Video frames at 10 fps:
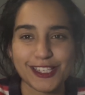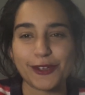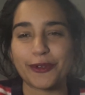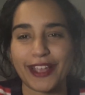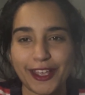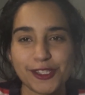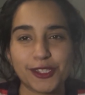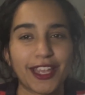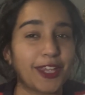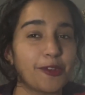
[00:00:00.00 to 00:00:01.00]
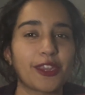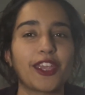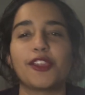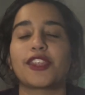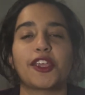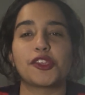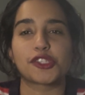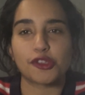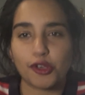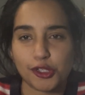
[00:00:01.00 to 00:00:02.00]
So thank you
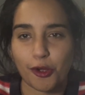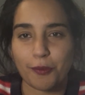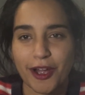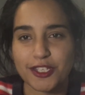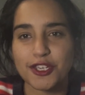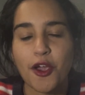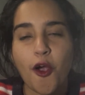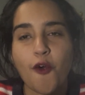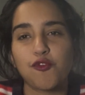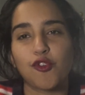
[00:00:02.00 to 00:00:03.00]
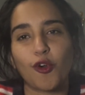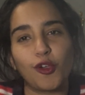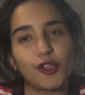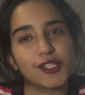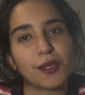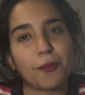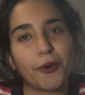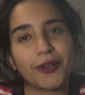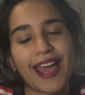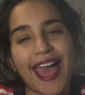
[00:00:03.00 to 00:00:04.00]
so much for all your
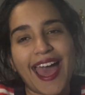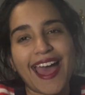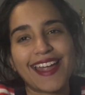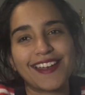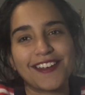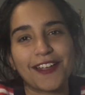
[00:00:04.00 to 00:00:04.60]
support, and